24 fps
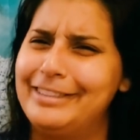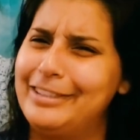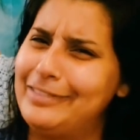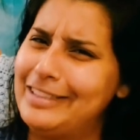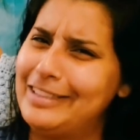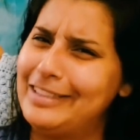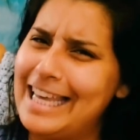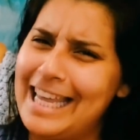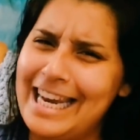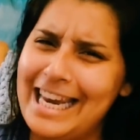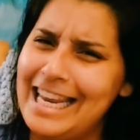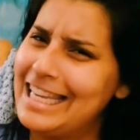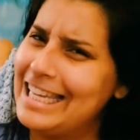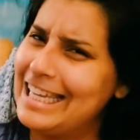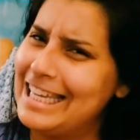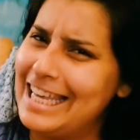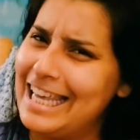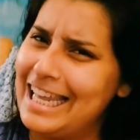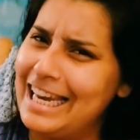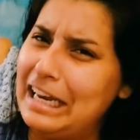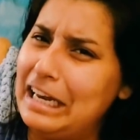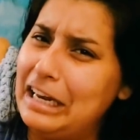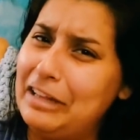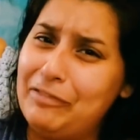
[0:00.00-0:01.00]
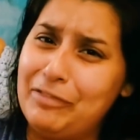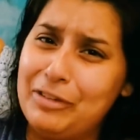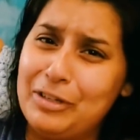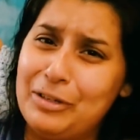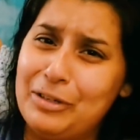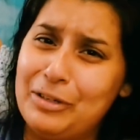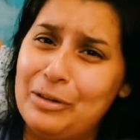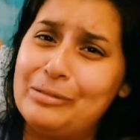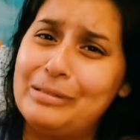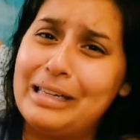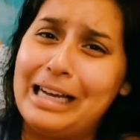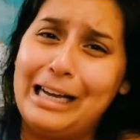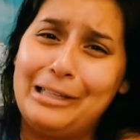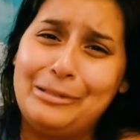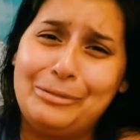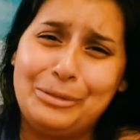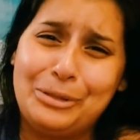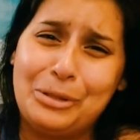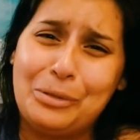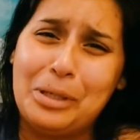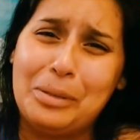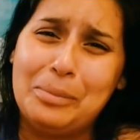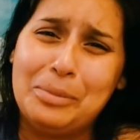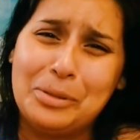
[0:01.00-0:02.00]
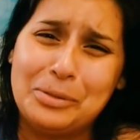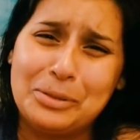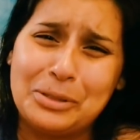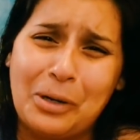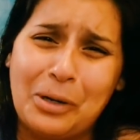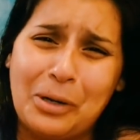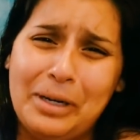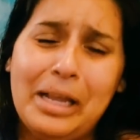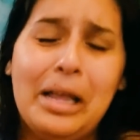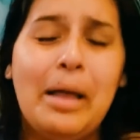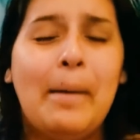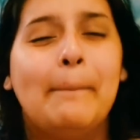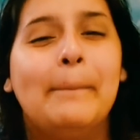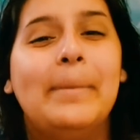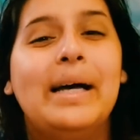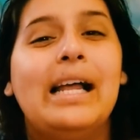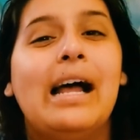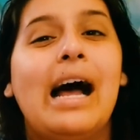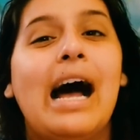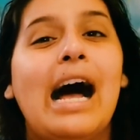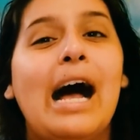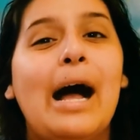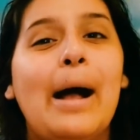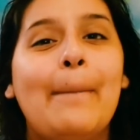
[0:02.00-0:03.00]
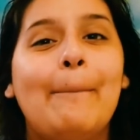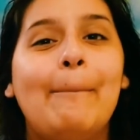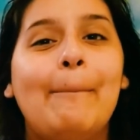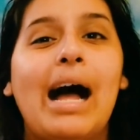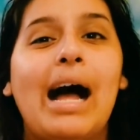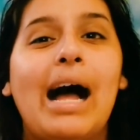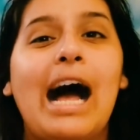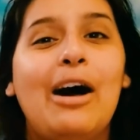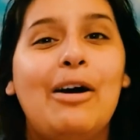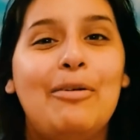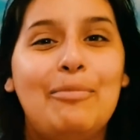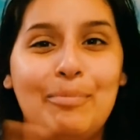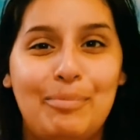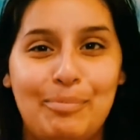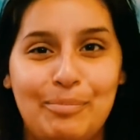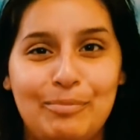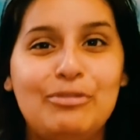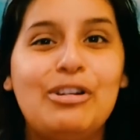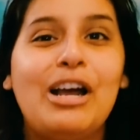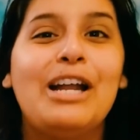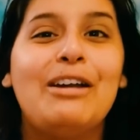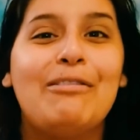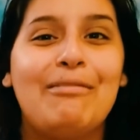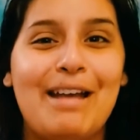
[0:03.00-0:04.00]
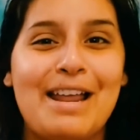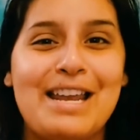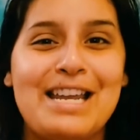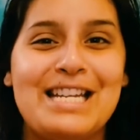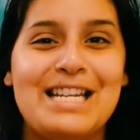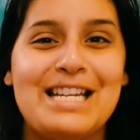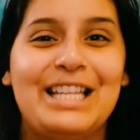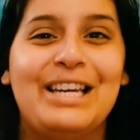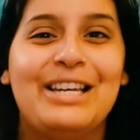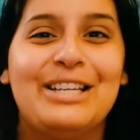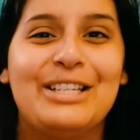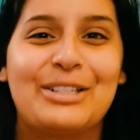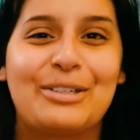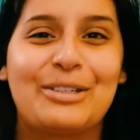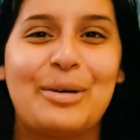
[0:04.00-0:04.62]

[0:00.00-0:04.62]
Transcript: If you get it, you get it. If you don't, I don't know. I'm so sorry. But I'll try to write it in the